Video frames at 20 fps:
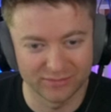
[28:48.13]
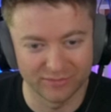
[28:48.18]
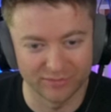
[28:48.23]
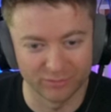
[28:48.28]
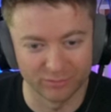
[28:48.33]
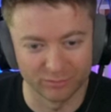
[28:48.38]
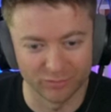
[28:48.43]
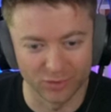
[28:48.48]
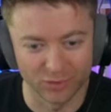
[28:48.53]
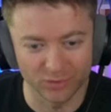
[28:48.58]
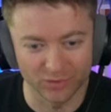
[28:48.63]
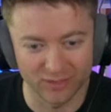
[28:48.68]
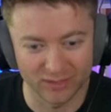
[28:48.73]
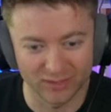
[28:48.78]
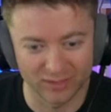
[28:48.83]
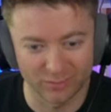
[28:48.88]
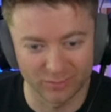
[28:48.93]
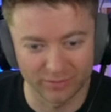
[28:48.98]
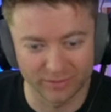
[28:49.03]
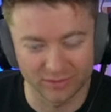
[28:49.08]
for broke
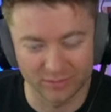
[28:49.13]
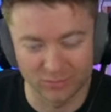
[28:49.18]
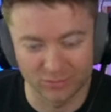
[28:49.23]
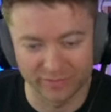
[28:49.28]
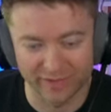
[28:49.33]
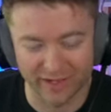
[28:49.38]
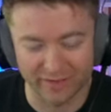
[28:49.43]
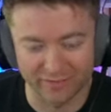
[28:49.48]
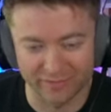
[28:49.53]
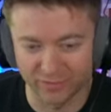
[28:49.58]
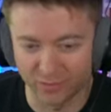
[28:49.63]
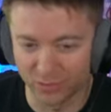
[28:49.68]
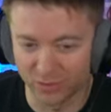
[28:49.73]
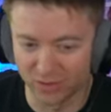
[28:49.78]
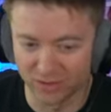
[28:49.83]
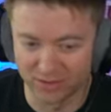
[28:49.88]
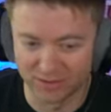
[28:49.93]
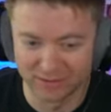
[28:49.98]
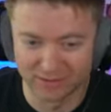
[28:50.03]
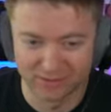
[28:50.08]
here with the move
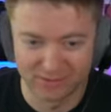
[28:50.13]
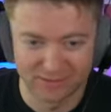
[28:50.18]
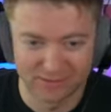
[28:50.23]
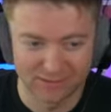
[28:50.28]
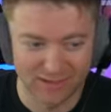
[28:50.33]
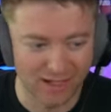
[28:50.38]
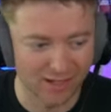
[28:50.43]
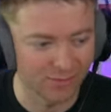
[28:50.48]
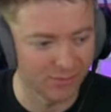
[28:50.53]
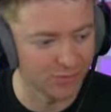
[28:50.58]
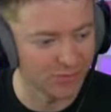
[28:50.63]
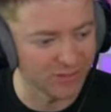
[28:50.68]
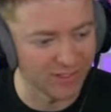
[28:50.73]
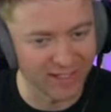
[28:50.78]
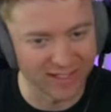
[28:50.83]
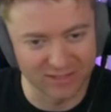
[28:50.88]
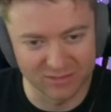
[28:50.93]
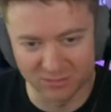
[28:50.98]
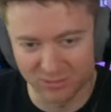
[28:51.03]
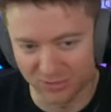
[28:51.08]
f4.
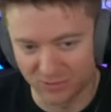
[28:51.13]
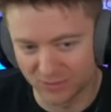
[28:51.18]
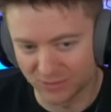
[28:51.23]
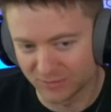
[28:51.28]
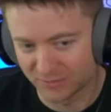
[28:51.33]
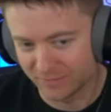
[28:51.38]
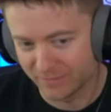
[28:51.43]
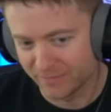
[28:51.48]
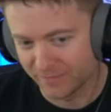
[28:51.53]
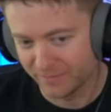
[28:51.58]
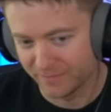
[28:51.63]
Understandable.